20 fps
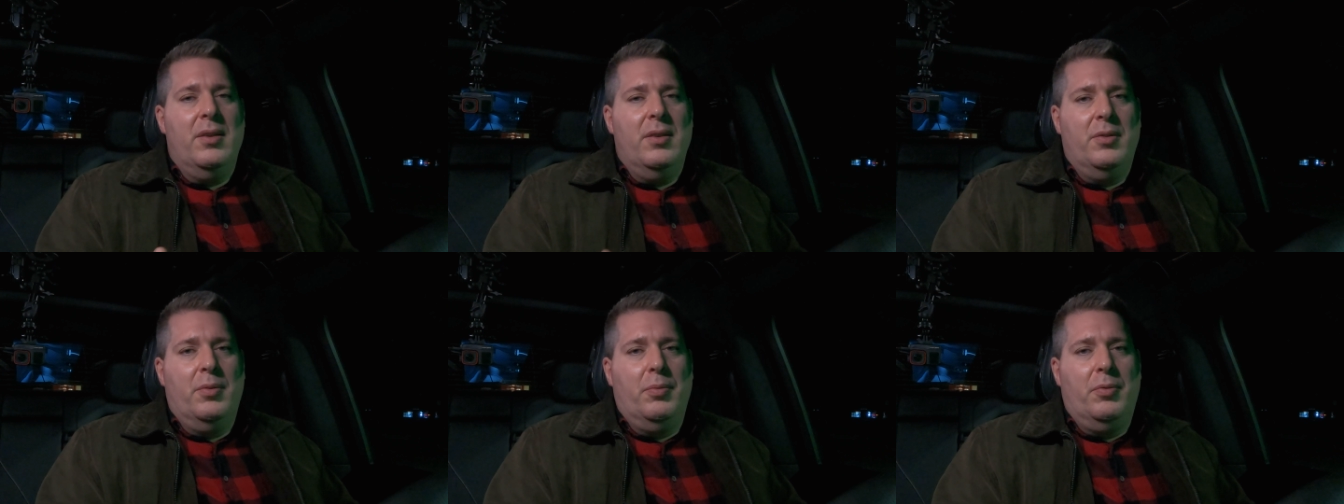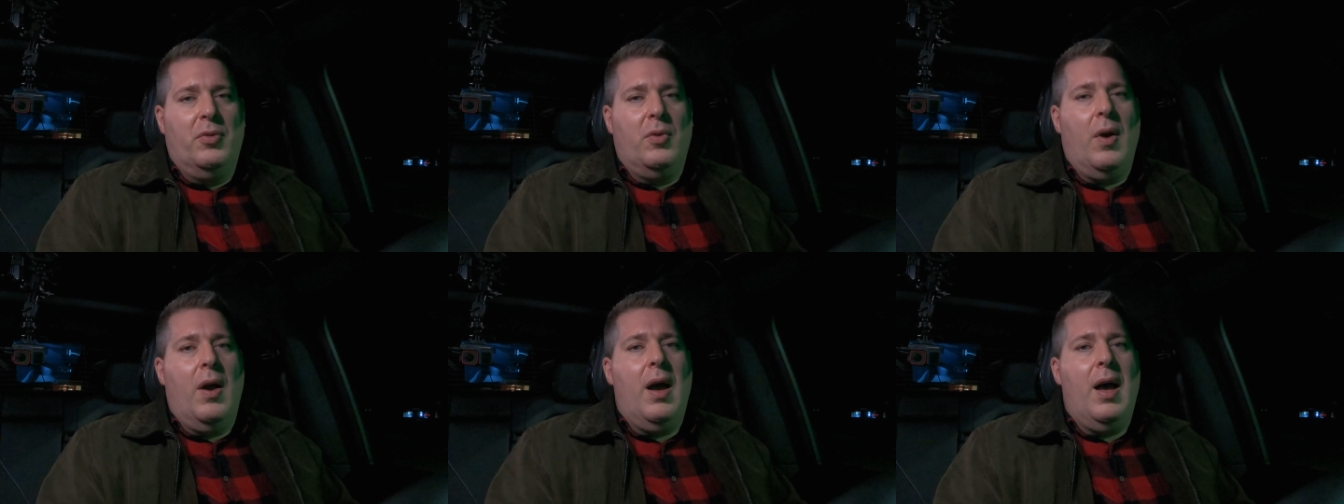
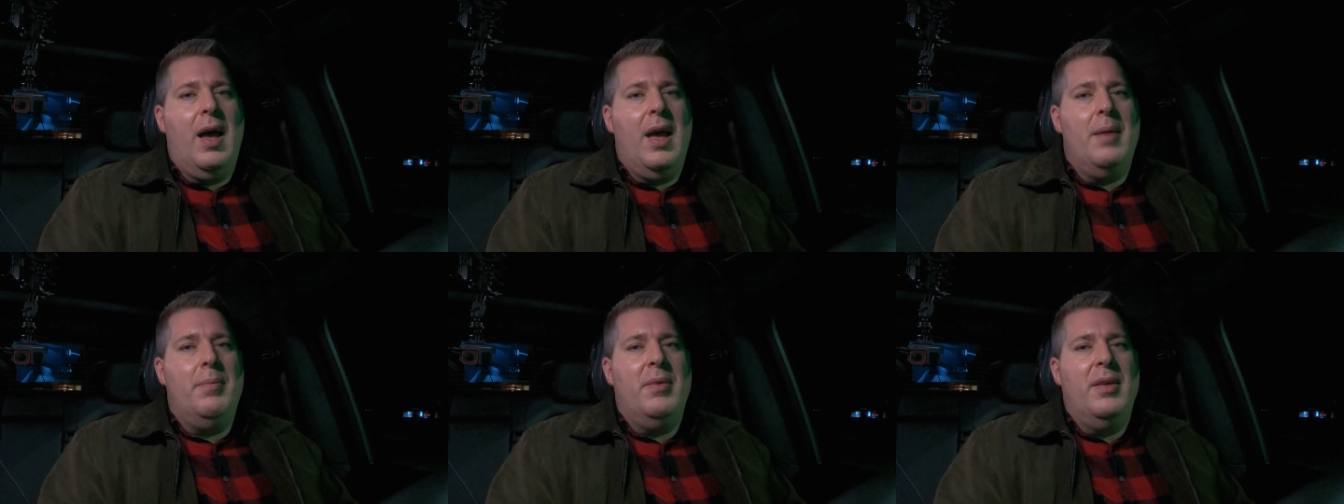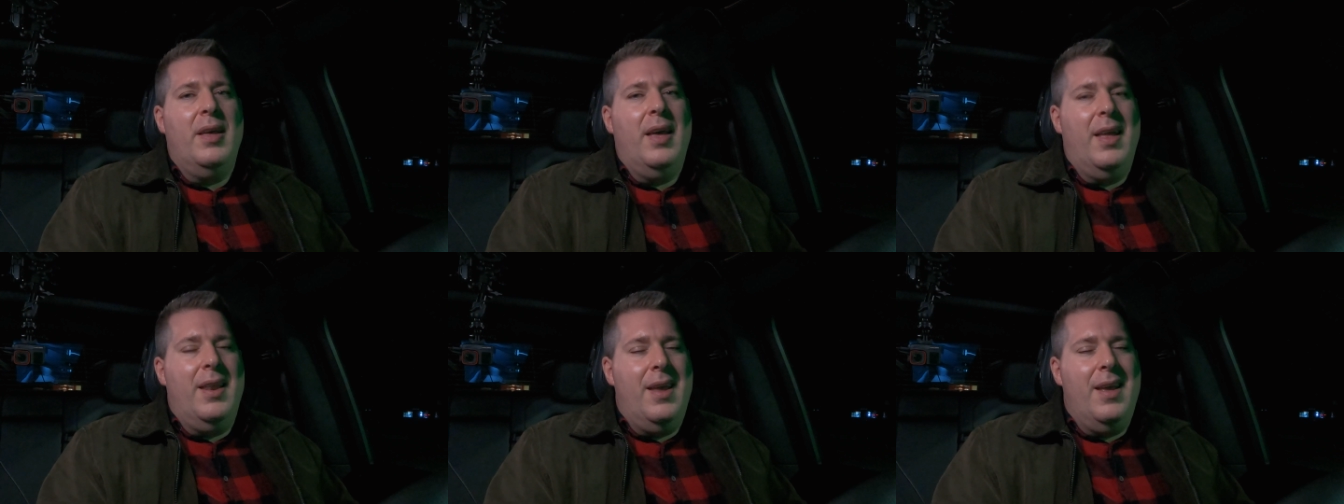subscribe,
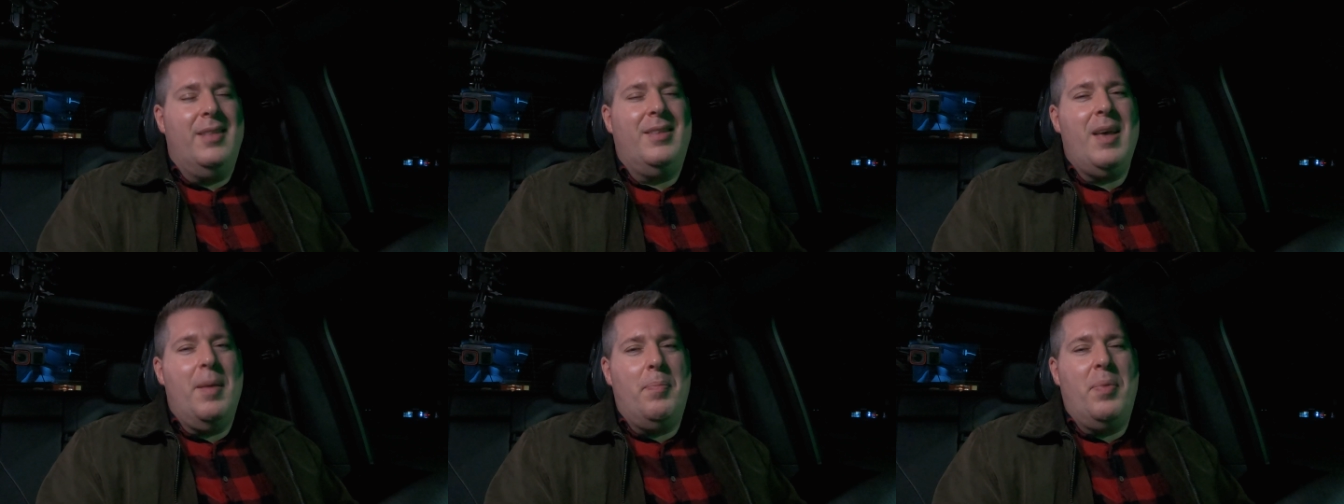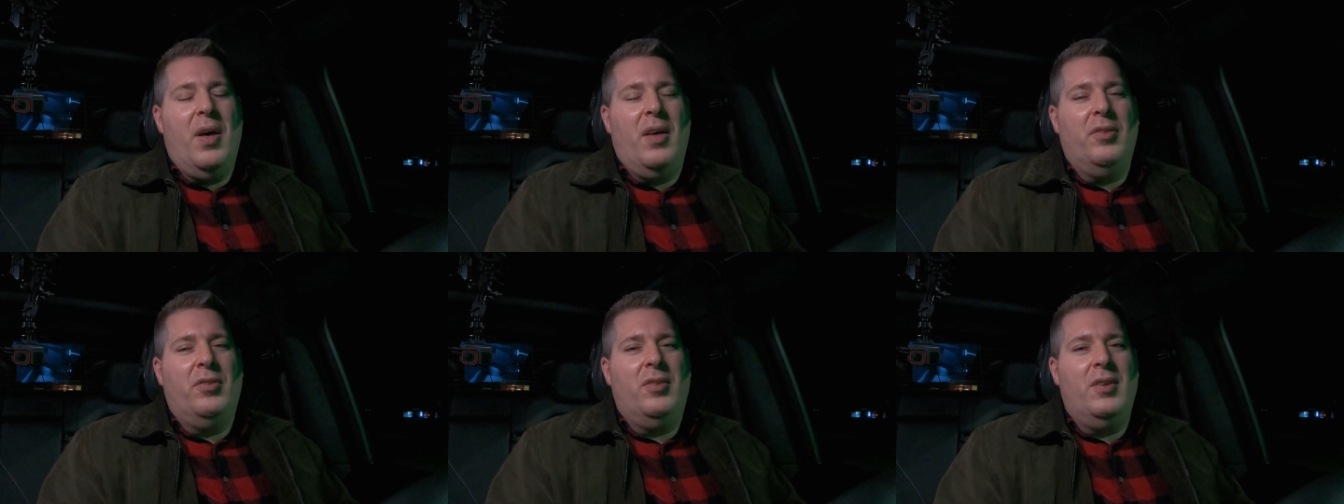and hit that
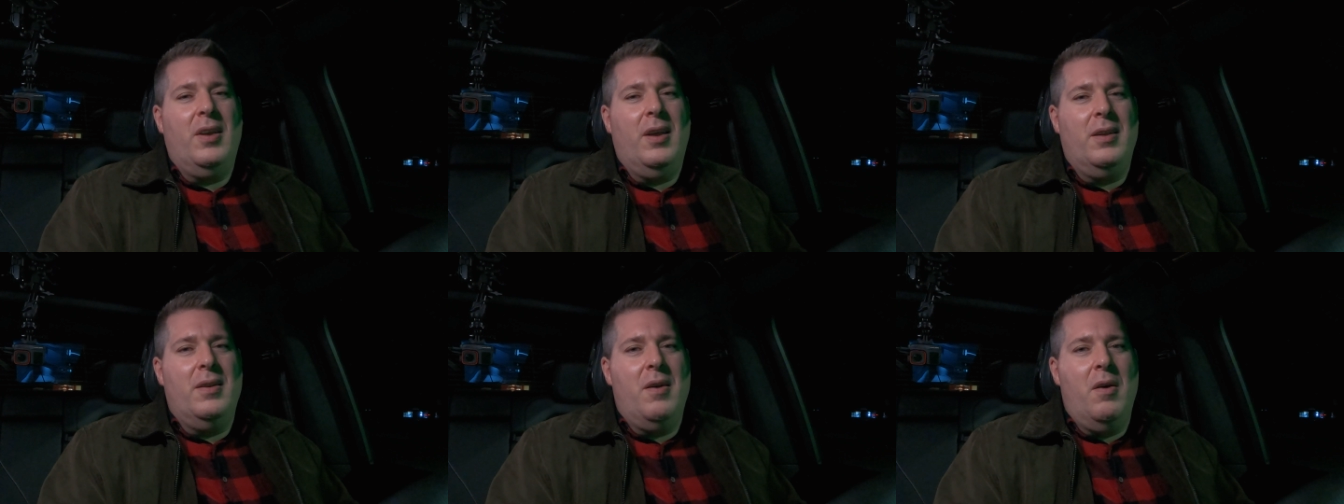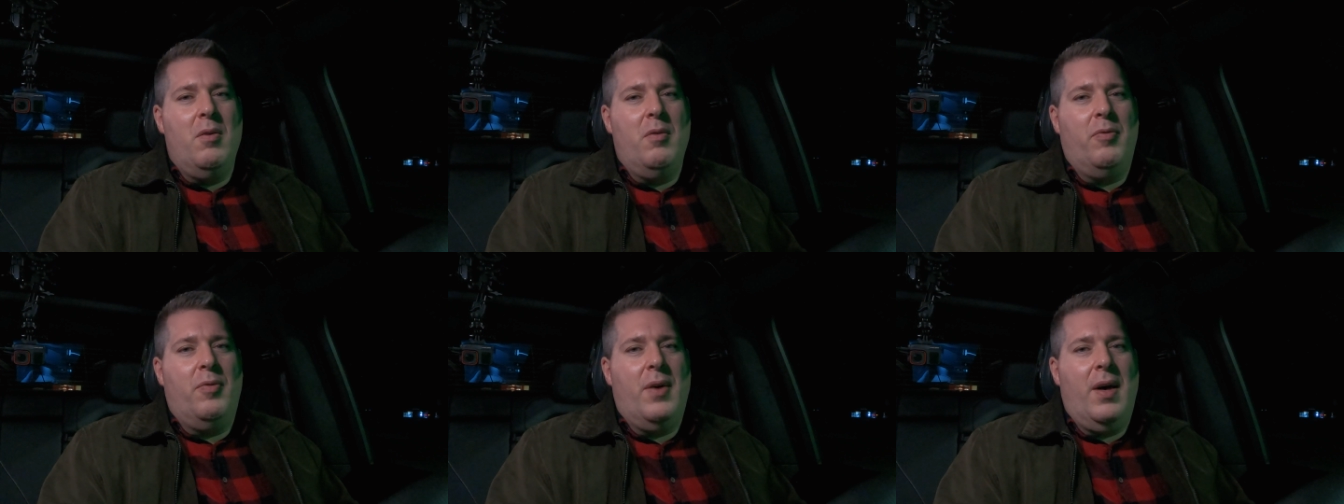bell so you get
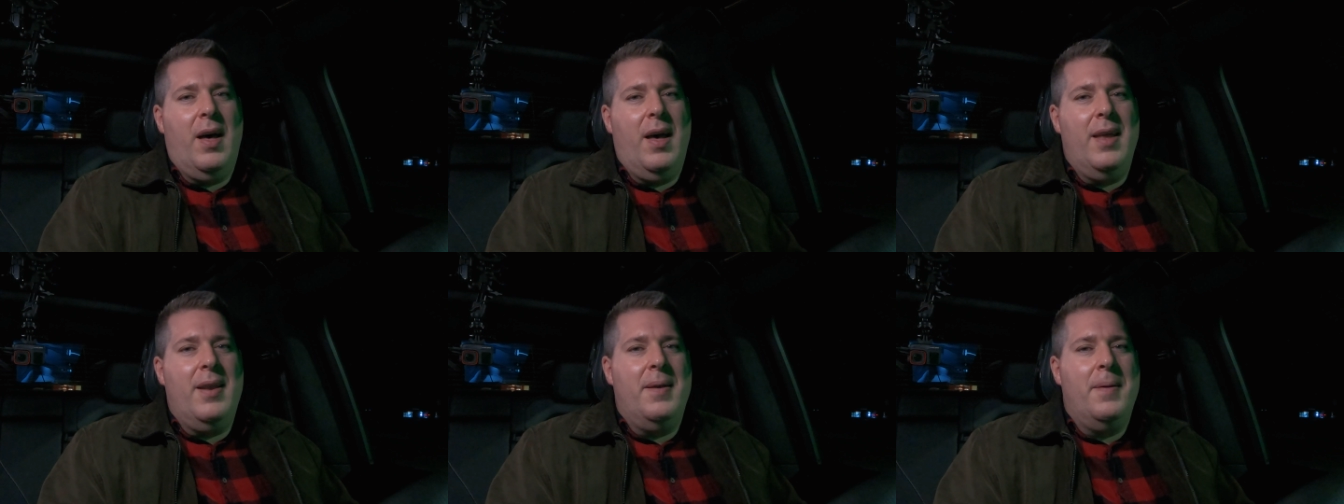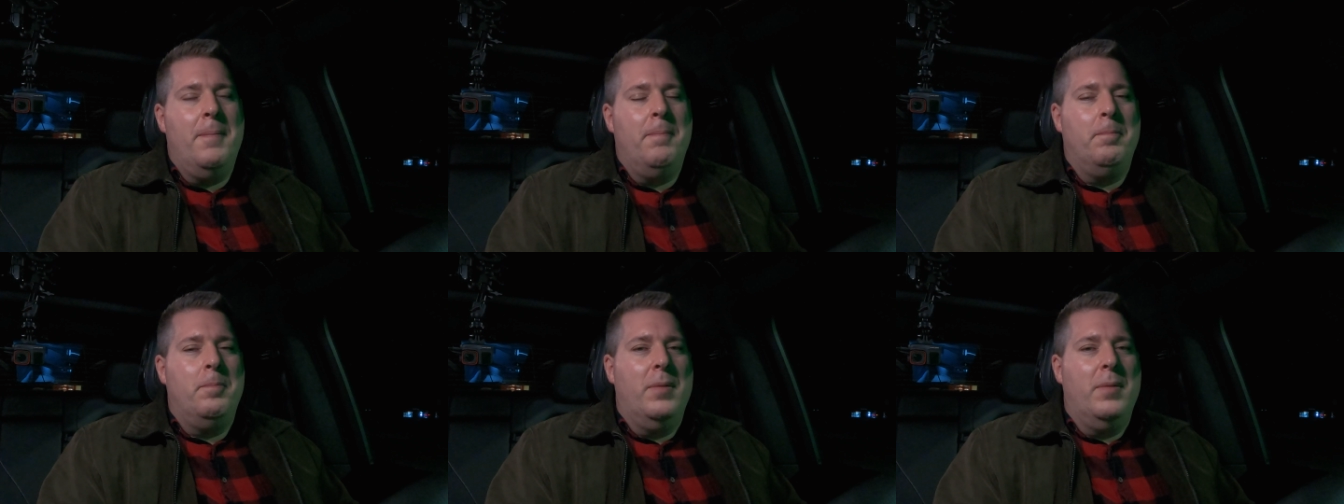notified.